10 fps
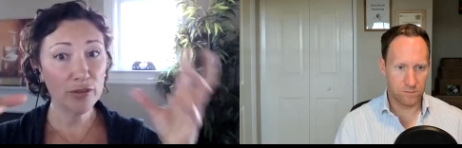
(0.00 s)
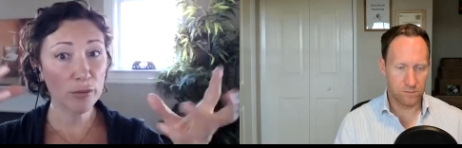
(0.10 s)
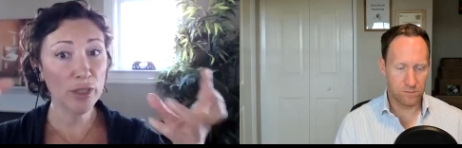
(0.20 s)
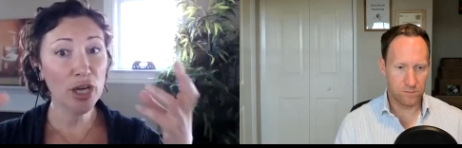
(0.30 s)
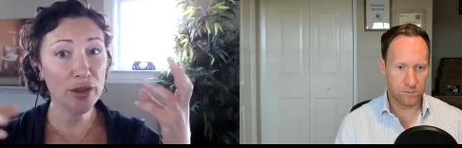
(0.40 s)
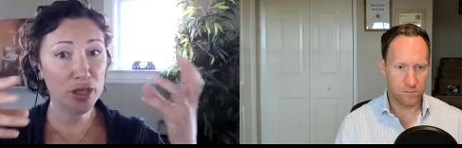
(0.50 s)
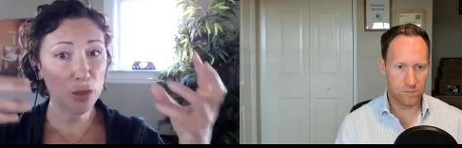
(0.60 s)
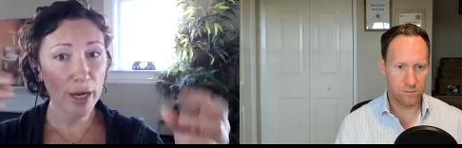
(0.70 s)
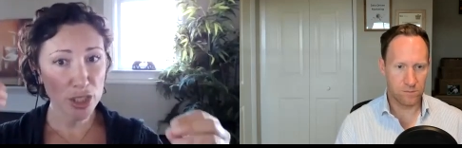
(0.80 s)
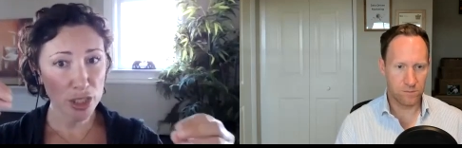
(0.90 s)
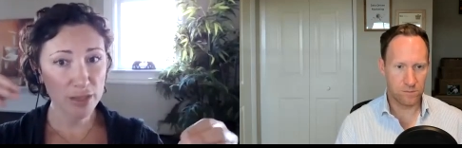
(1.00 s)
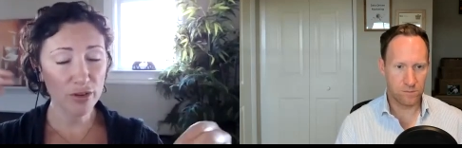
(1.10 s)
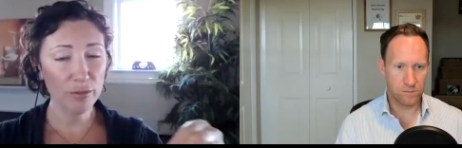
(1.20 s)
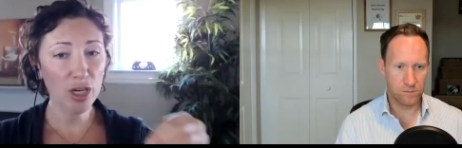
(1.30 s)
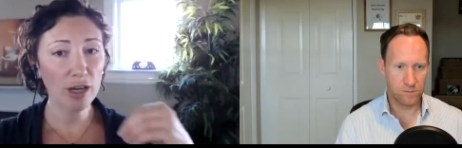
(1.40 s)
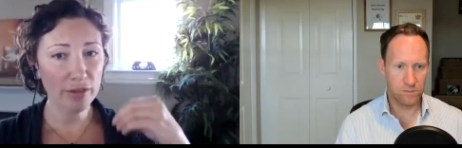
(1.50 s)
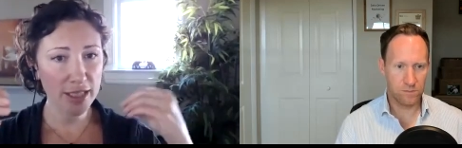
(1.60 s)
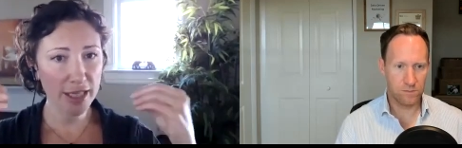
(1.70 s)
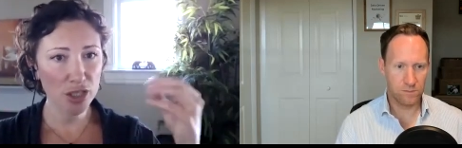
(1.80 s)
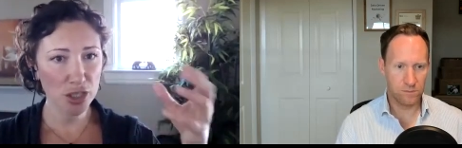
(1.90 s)
Speaker 1: from each other's questions, from the
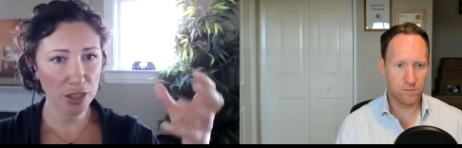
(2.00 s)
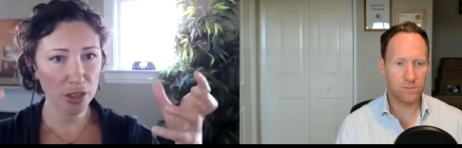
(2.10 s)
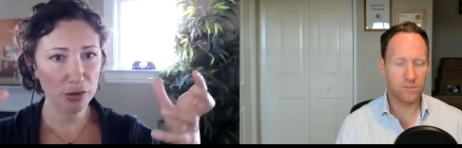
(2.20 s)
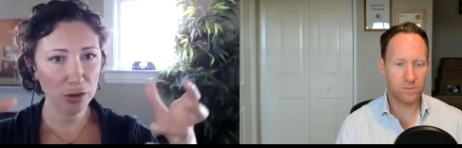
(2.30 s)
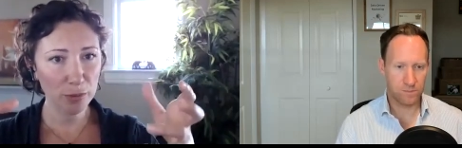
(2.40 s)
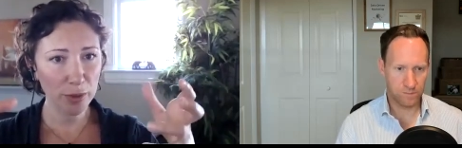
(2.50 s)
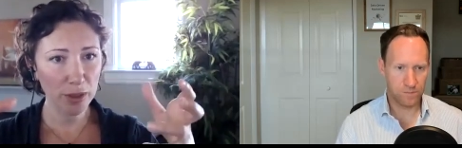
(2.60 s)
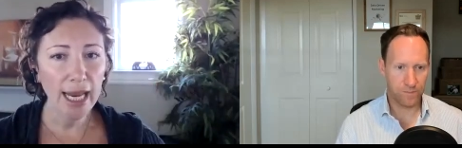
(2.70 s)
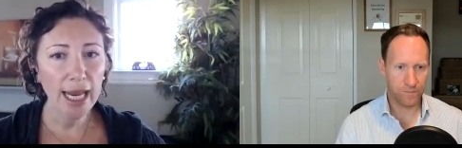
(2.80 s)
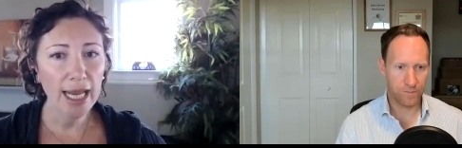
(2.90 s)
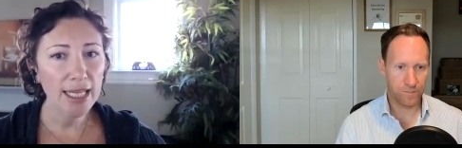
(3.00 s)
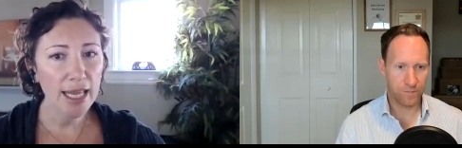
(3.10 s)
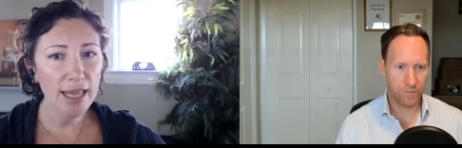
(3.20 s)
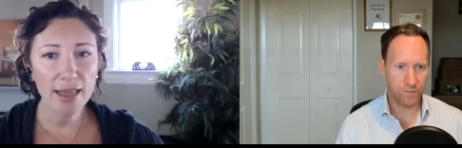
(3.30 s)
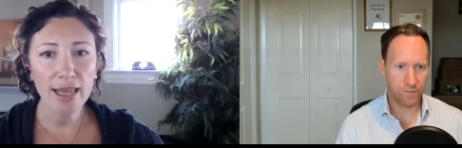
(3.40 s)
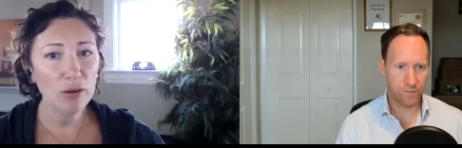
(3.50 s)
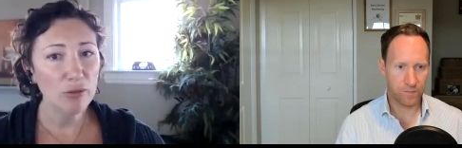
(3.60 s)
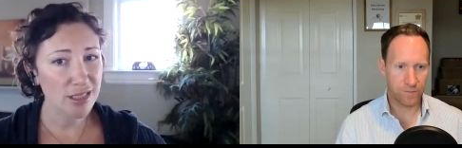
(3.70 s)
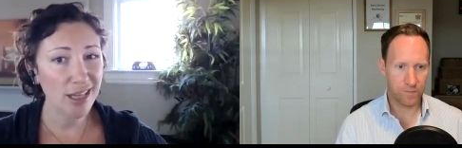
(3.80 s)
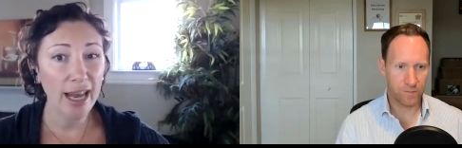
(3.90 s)
conversation in the group. And
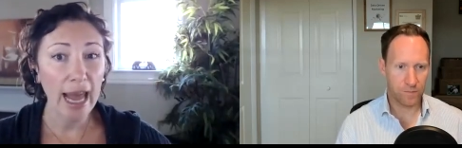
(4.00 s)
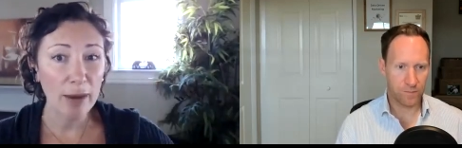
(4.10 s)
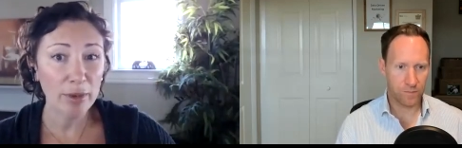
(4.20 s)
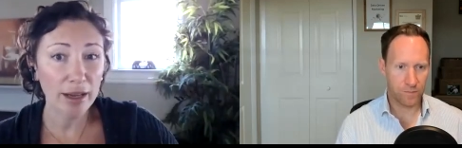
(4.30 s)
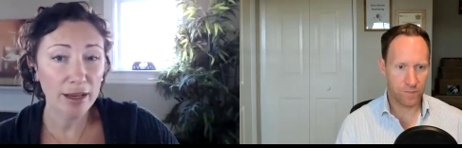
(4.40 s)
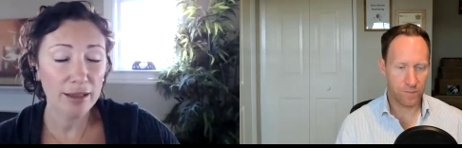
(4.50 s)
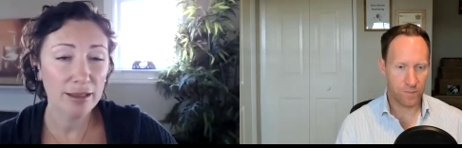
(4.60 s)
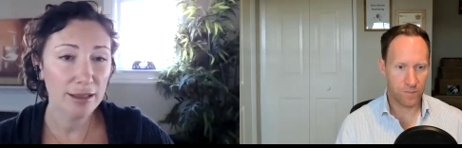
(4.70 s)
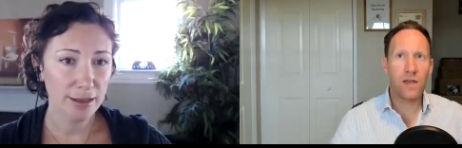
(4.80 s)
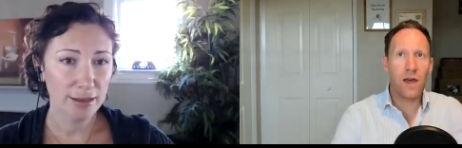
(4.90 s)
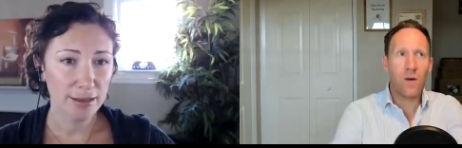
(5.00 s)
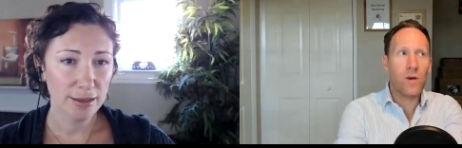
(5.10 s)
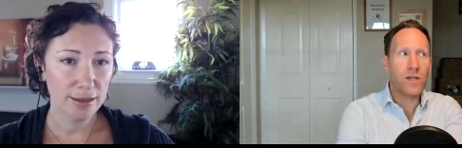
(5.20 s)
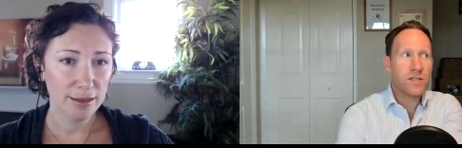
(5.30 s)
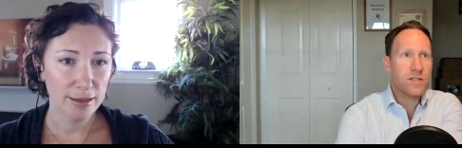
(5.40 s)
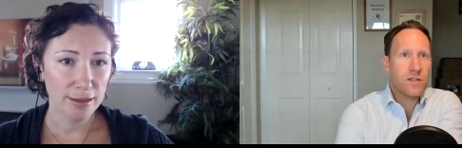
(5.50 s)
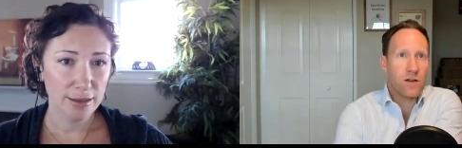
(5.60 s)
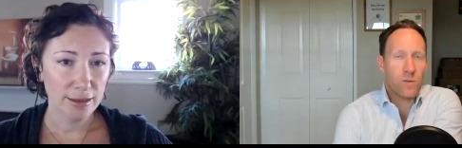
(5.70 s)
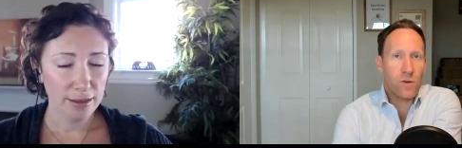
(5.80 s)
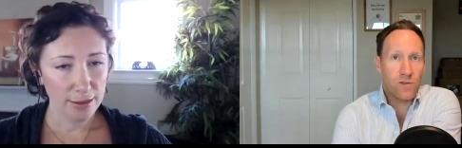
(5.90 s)
that was not happening.
Speaker 2: Yeah, we're just
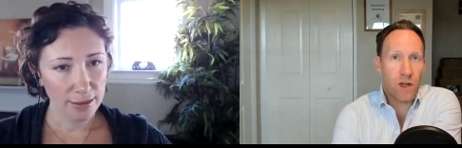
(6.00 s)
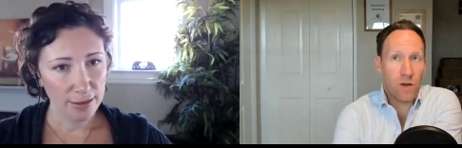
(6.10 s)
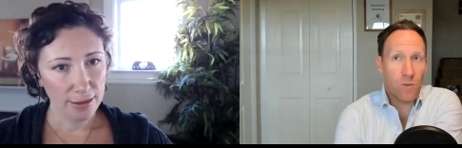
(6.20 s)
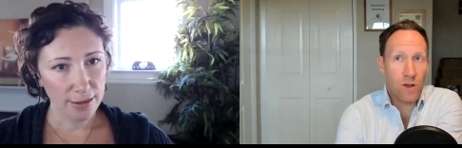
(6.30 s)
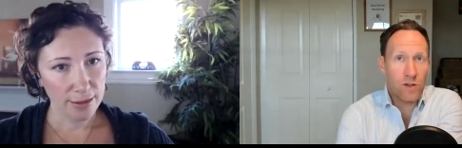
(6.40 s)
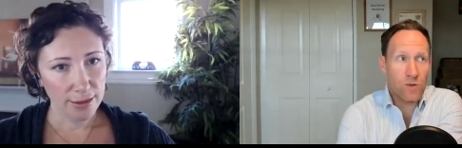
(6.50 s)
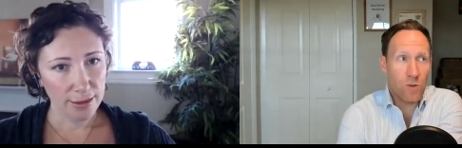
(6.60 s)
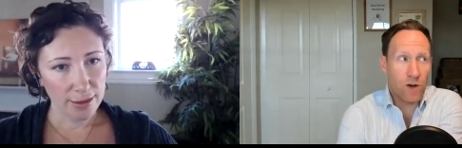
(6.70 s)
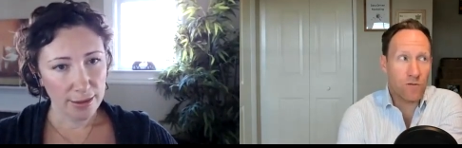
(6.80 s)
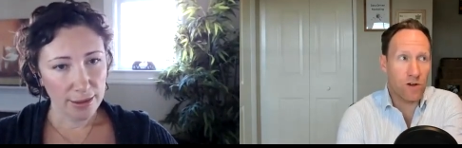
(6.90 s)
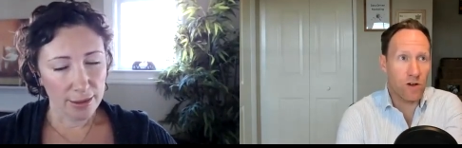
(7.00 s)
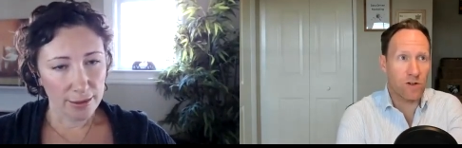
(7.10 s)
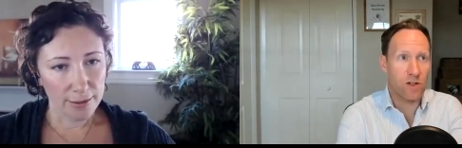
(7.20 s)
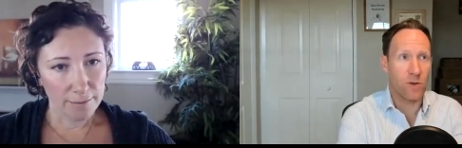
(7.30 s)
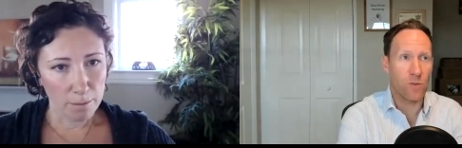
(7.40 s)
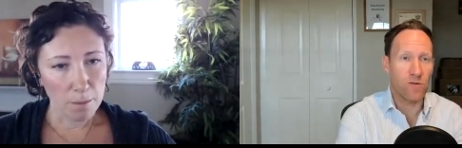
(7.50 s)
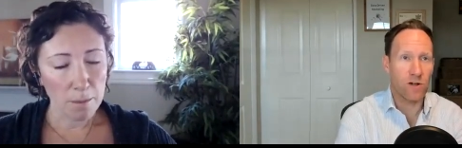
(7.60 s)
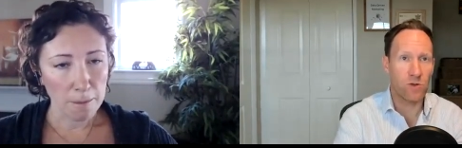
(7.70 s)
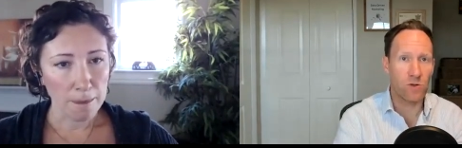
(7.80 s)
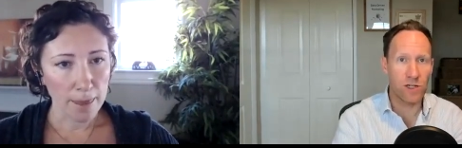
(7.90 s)
starting. We've done one to one for a long time. We're
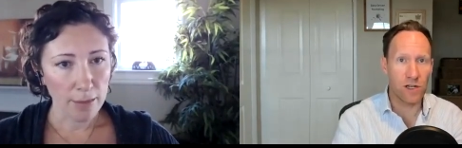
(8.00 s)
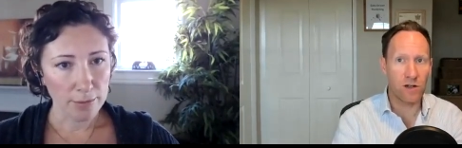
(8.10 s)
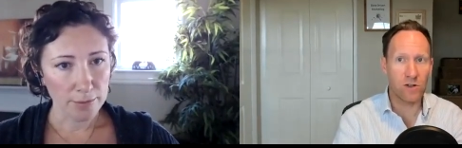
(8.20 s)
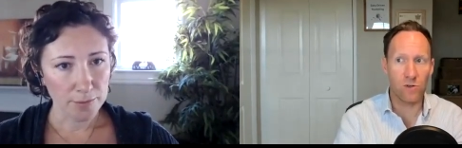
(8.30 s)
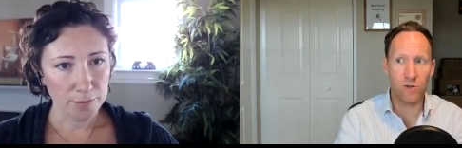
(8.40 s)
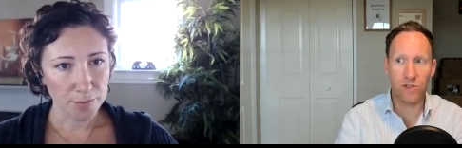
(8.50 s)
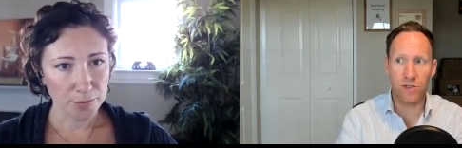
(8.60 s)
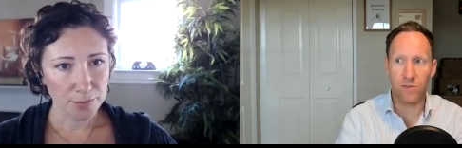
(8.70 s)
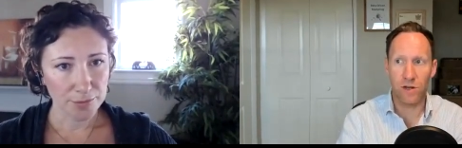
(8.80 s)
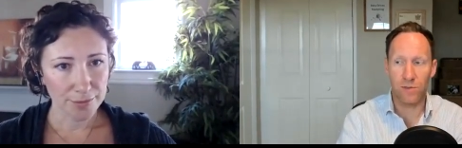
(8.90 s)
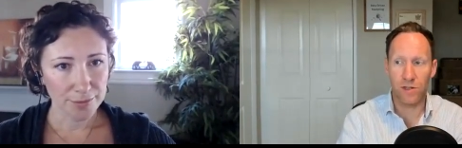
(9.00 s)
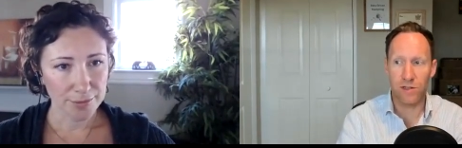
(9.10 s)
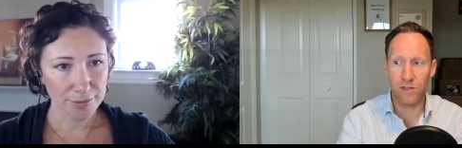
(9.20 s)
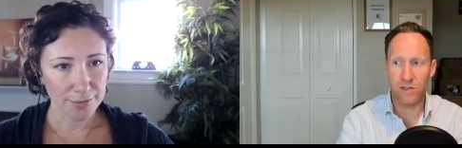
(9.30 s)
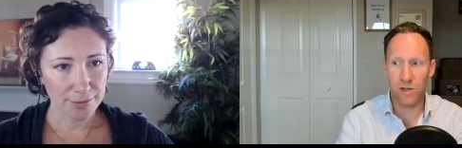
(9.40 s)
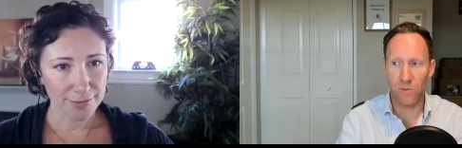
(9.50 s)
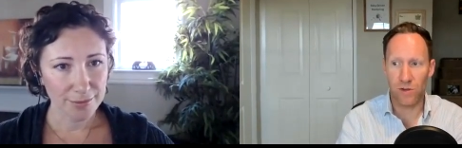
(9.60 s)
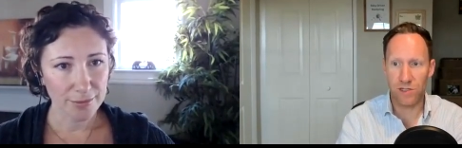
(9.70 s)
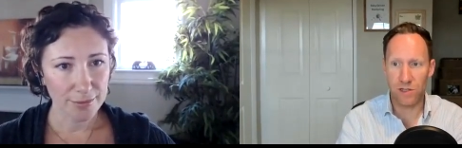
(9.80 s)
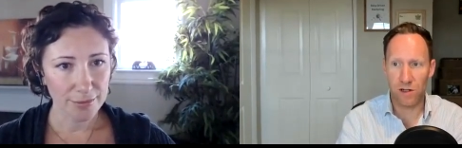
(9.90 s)
recording our course at the moment and
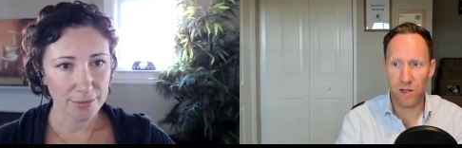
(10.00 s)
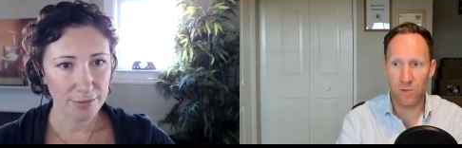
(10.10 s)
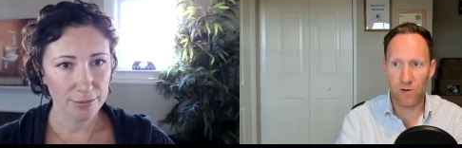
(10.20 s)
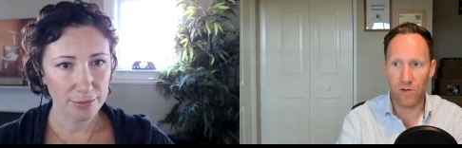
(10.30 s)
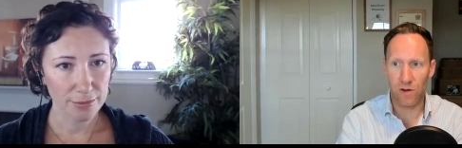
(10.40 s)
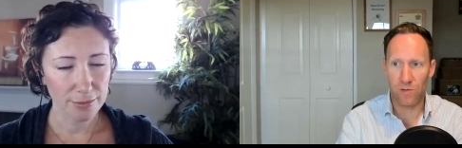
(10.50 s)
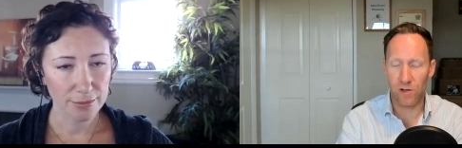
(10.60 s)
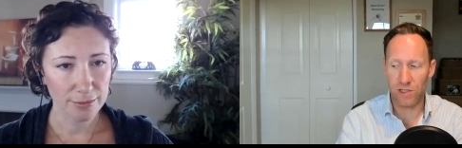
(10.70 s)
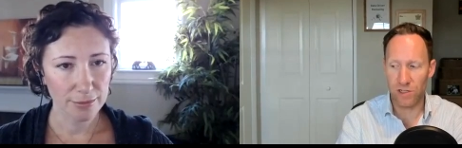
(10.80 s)
we're starting a program really